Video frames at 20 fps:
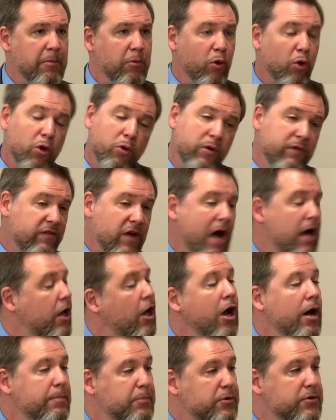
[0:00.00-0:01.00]
or we've got
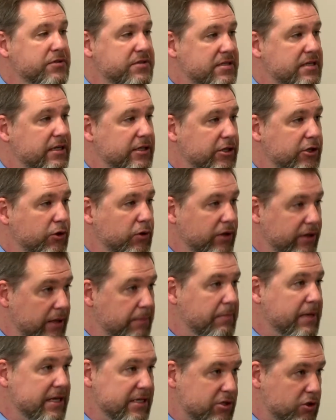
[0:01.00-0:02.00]
couples that do it, that
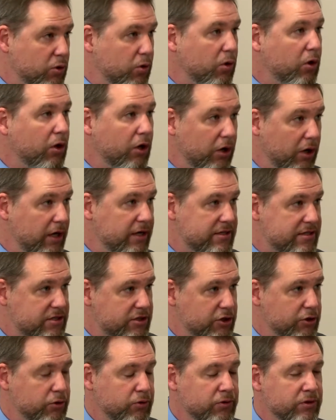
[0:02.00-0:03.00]
mentor a
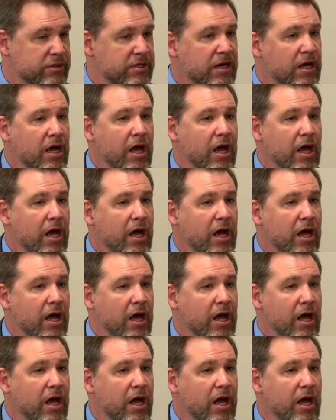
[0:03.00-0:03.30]
student.